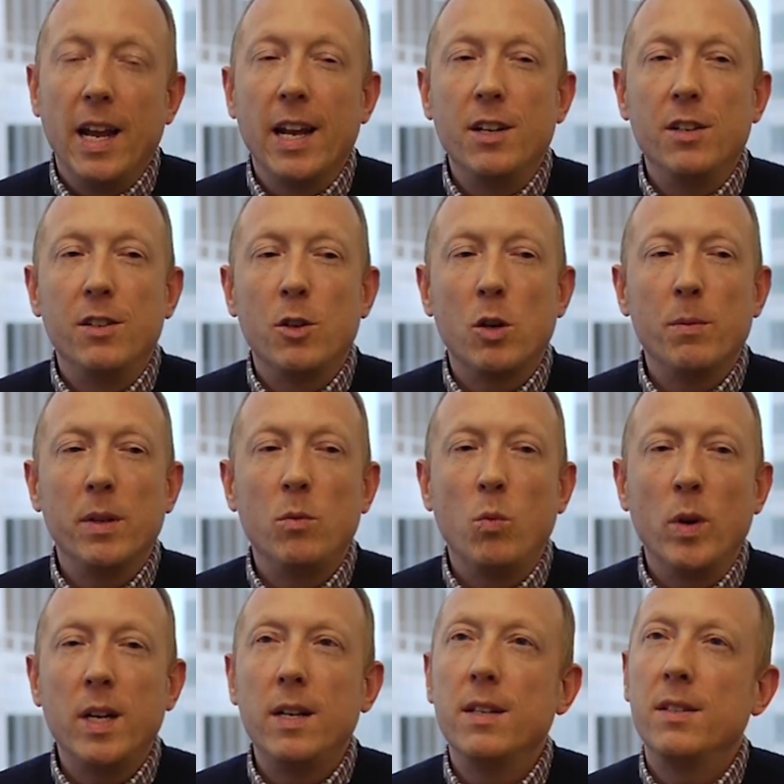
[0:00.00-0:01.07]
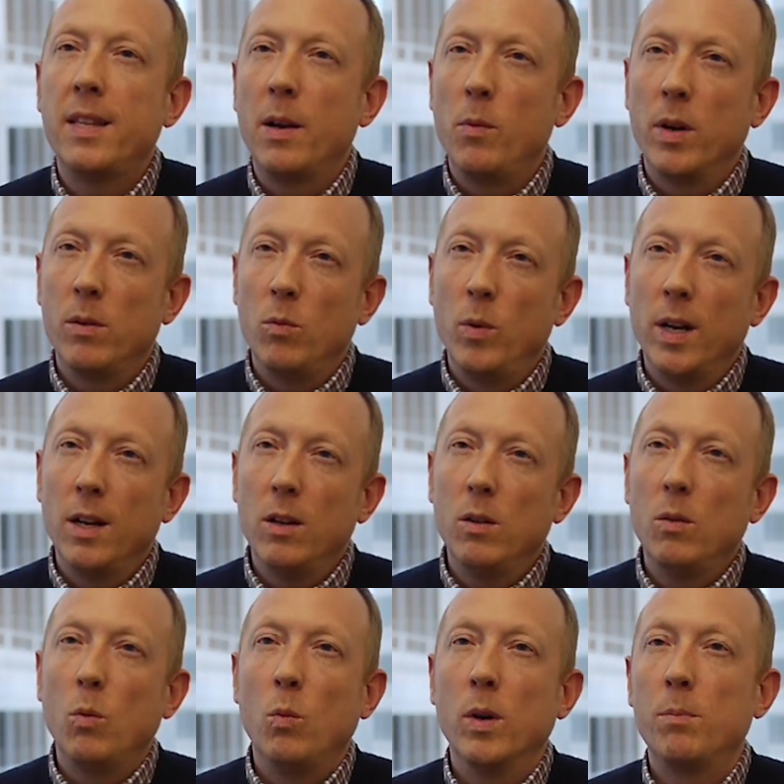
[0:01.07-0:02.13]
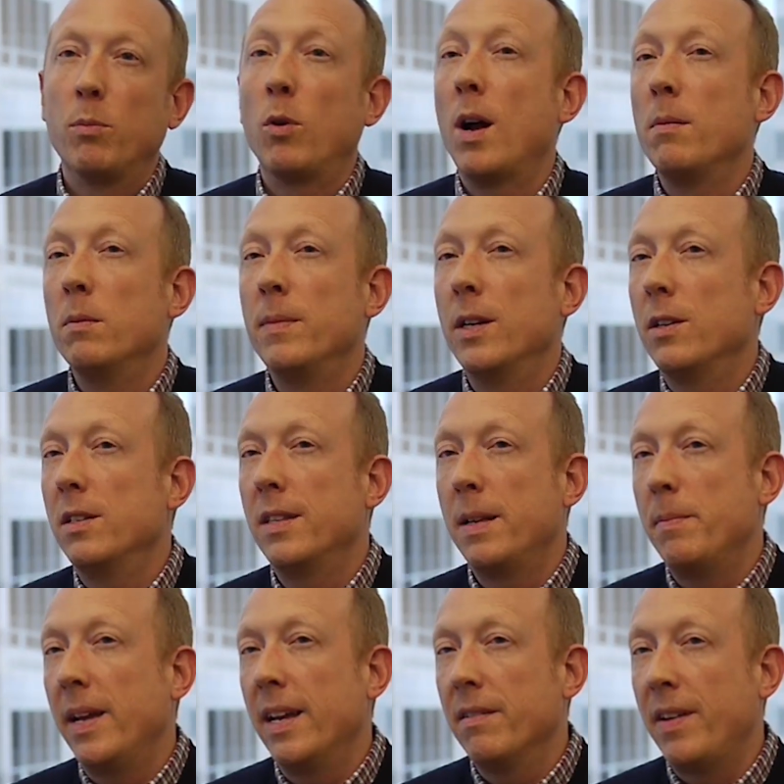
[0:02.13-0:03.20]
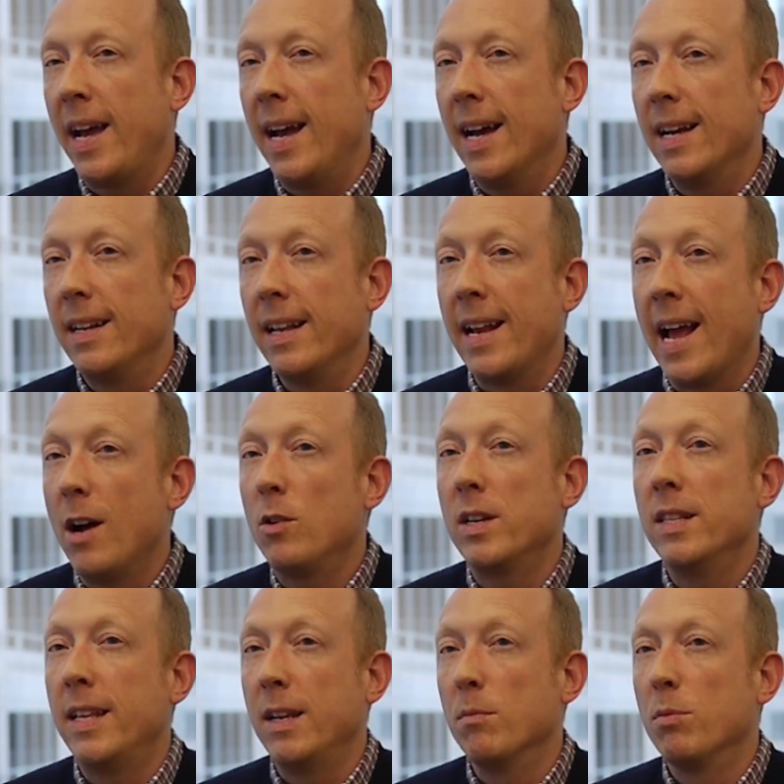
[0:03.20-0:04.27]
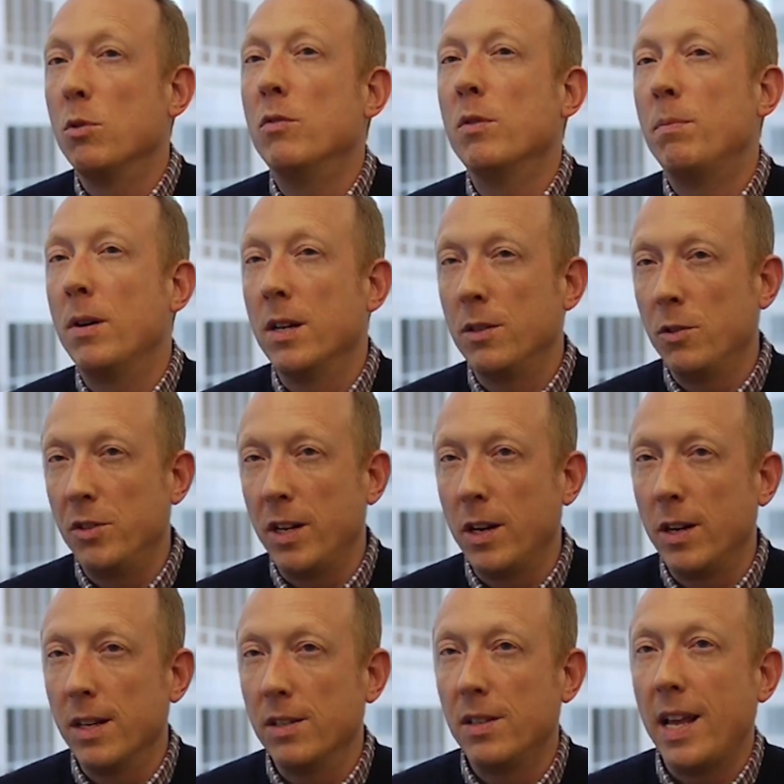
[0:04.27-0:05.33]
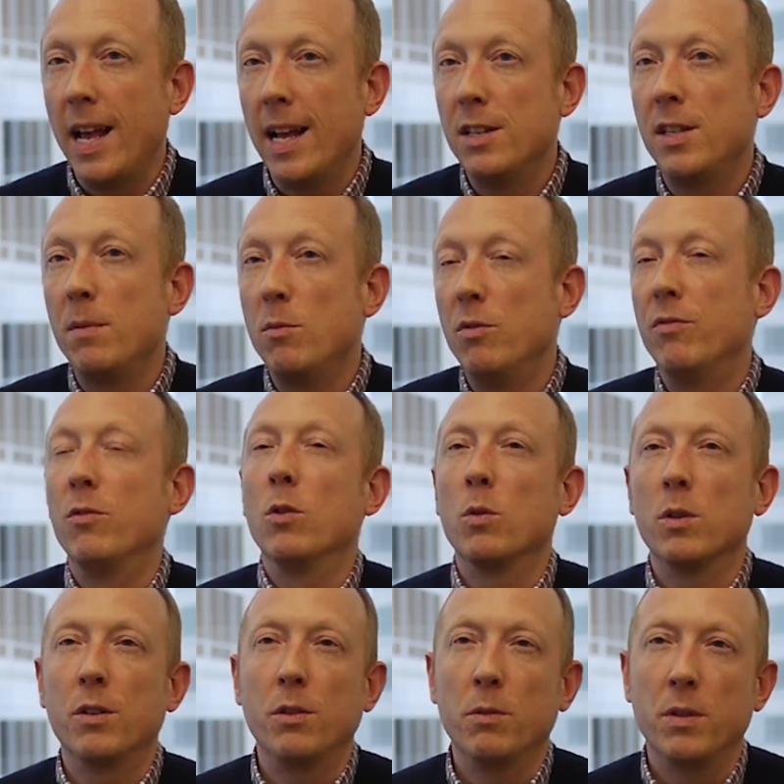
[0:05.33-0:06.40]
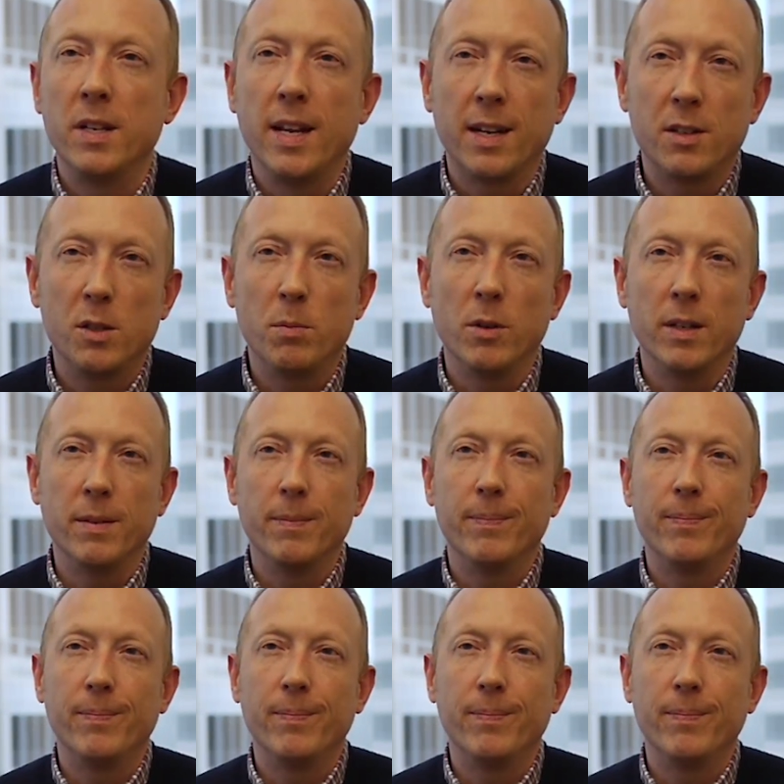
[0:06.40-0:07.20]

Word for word: and determine what it is that went well, what problem areas they may have had, and how can they improve upon those areas as they move forward through the next sprint.